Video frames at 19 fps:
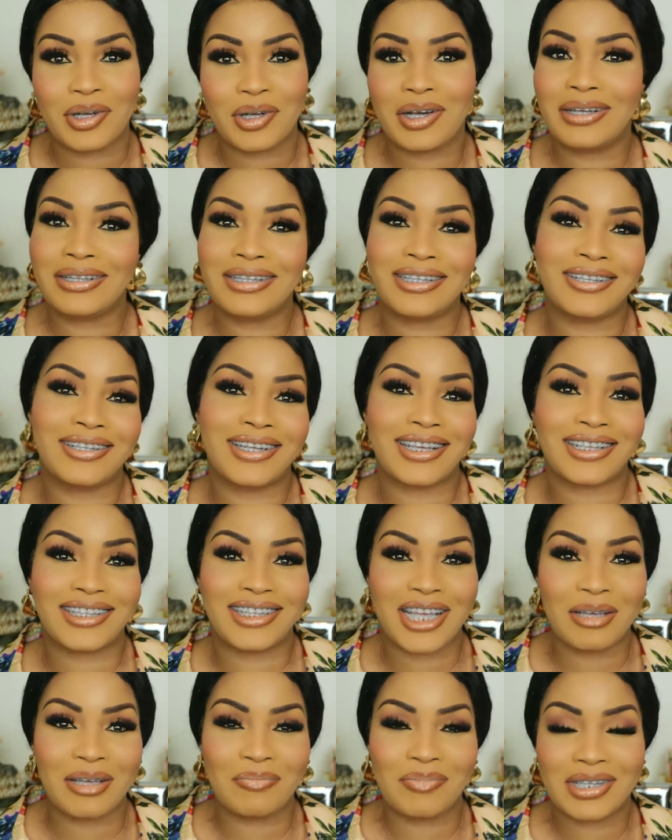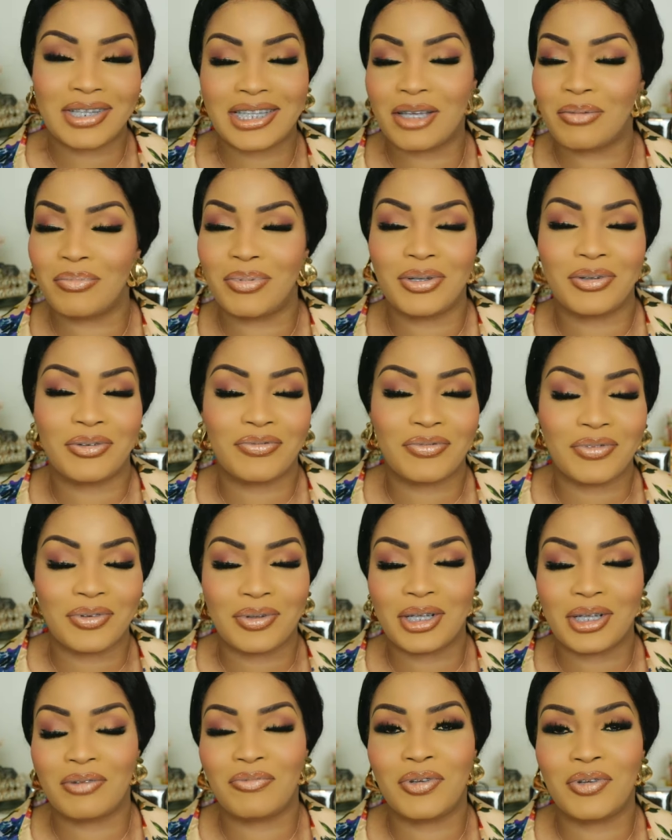Until next time, stay beautiful.
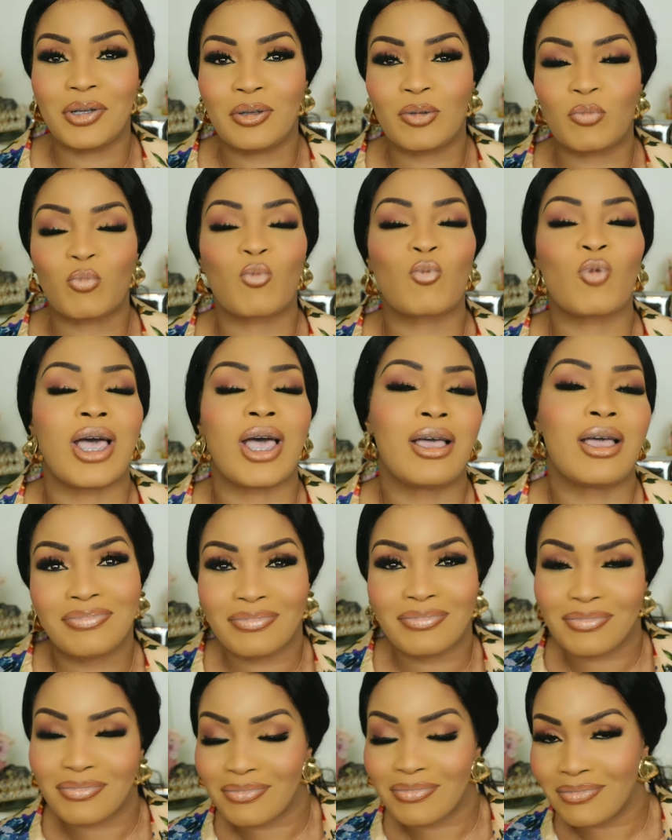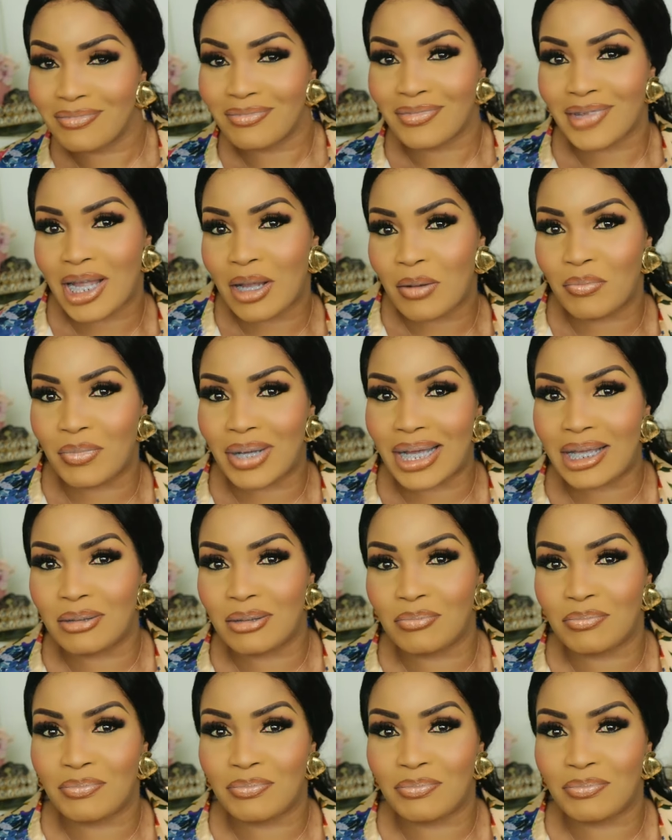Love you loads. Bye.